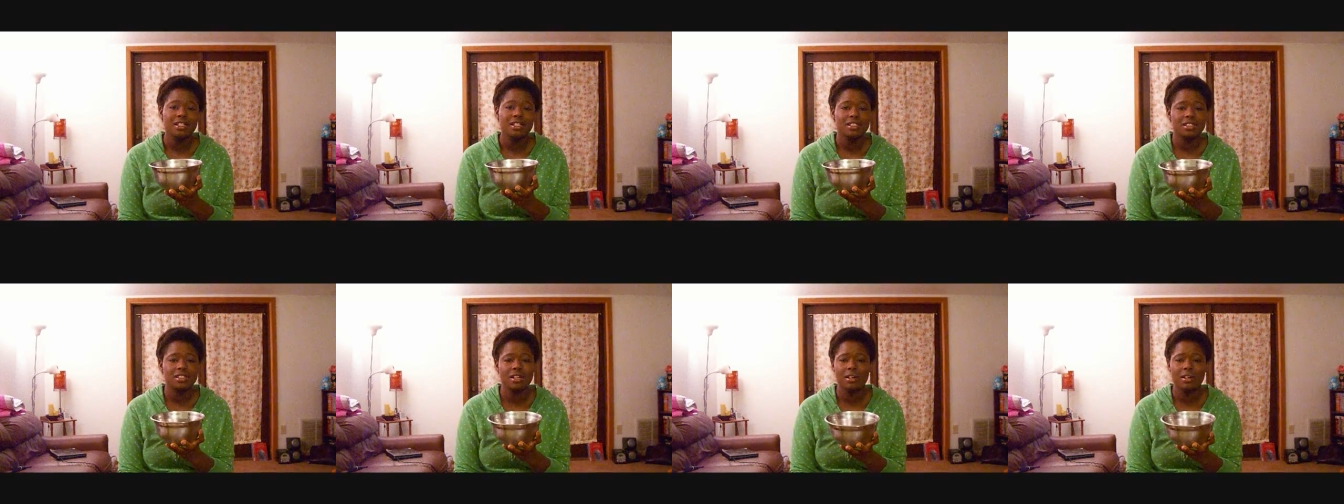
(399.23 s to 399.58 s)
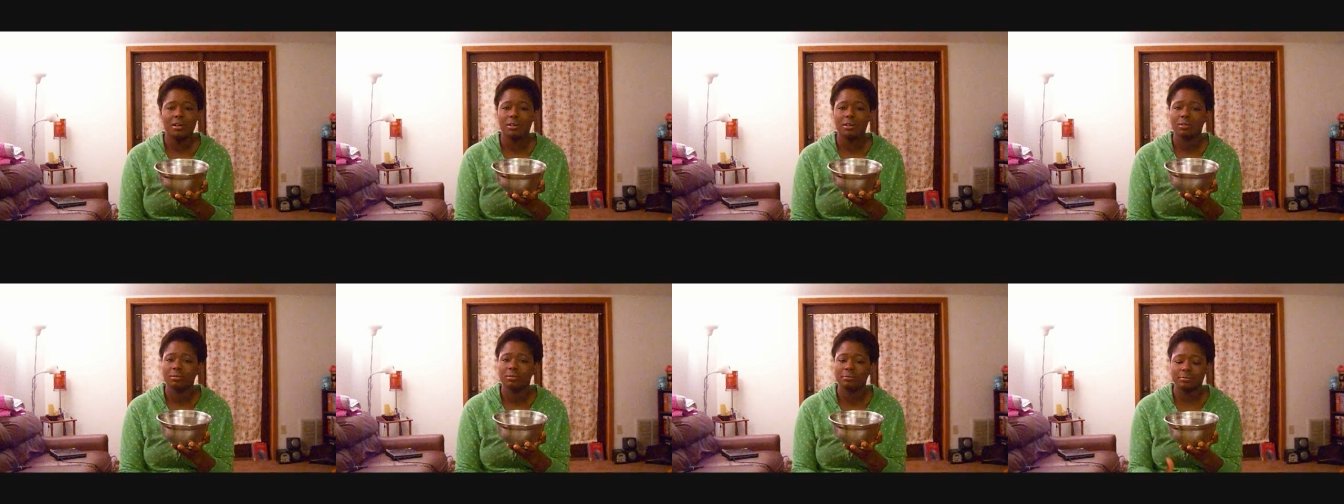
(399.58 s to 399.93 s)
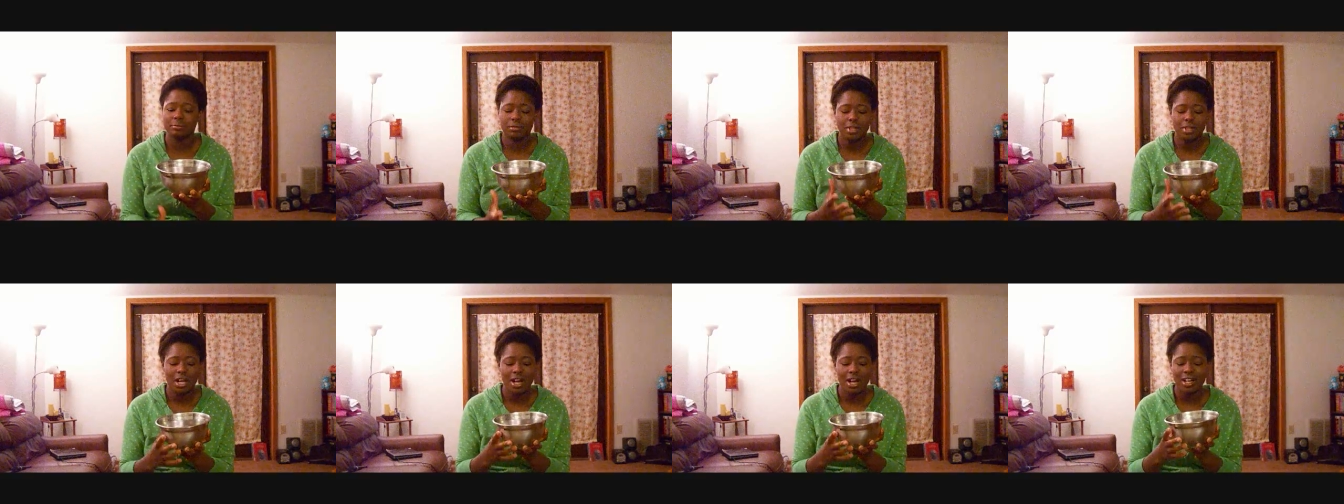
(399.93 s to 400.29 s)
So
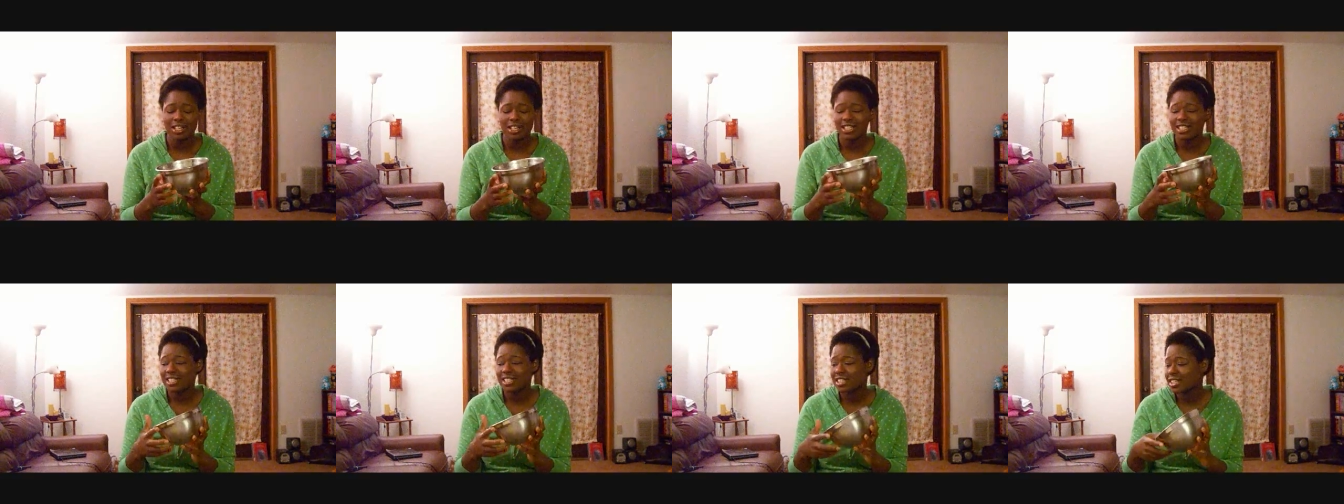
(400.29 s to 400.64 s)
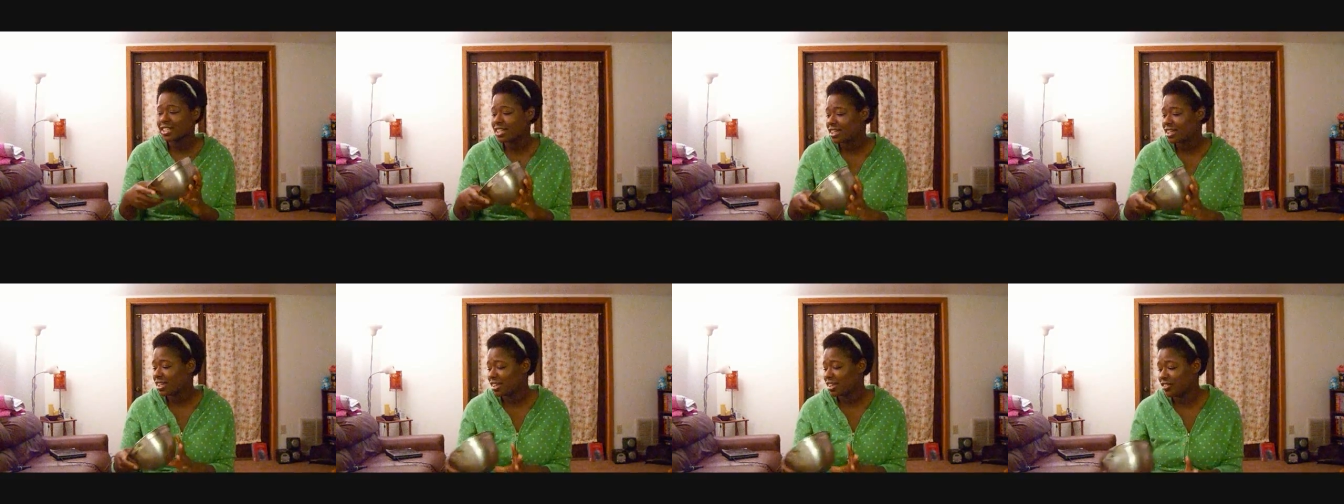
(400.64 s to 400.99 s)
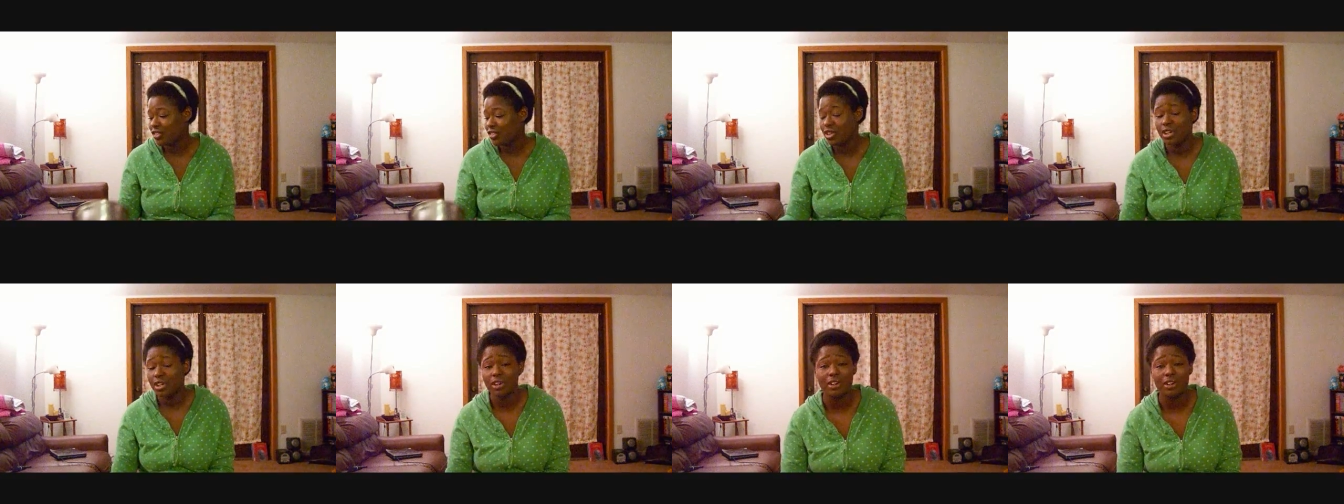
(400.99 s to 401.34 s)
honestly,
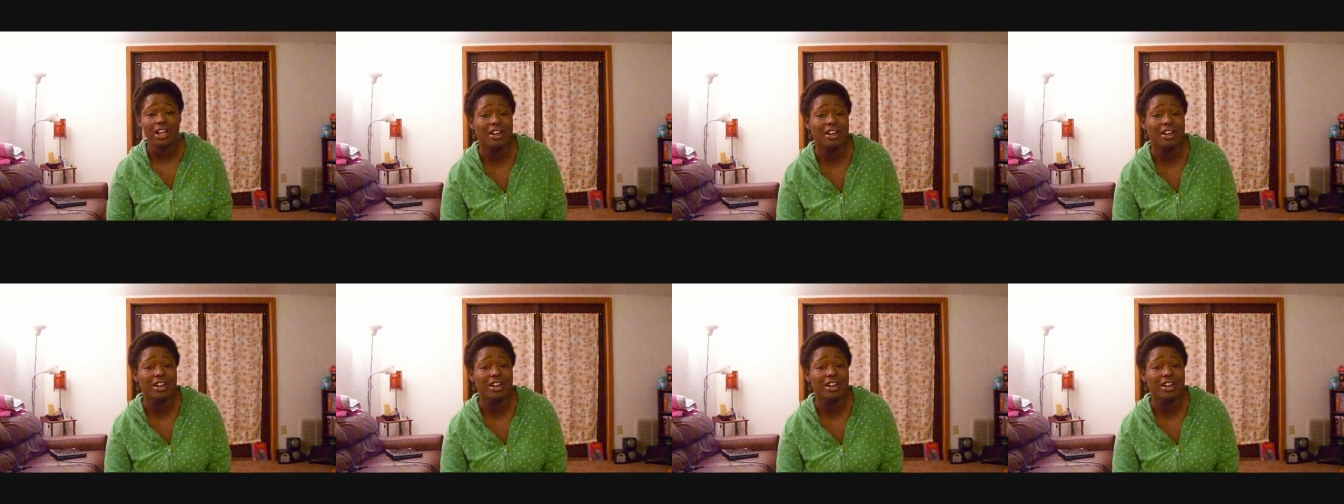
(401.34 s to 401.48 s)
if you don't